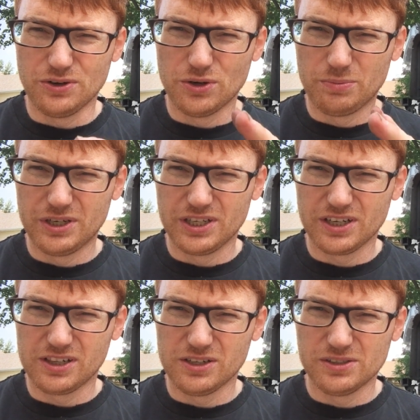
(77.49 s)
opening
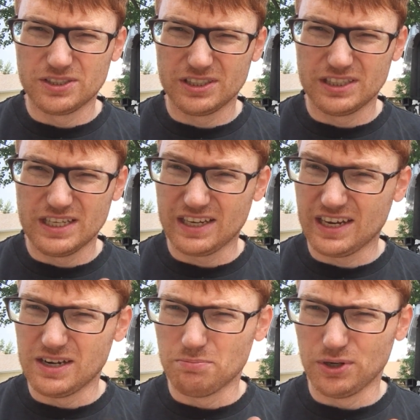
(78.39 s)
and closing, and that
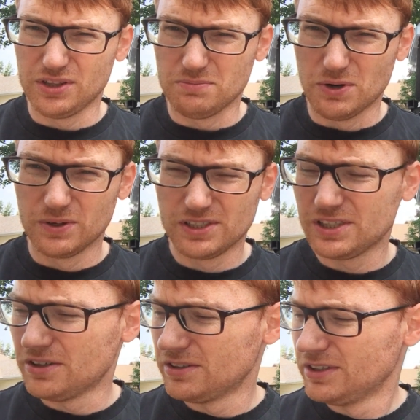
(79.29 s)
kind of burned the motors
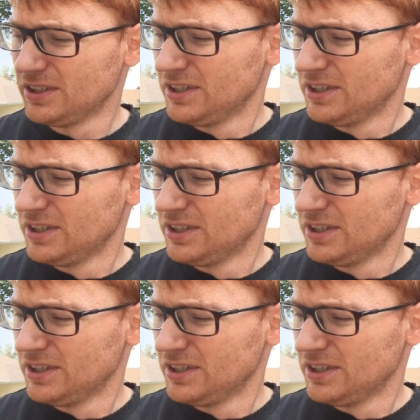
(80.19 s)
out.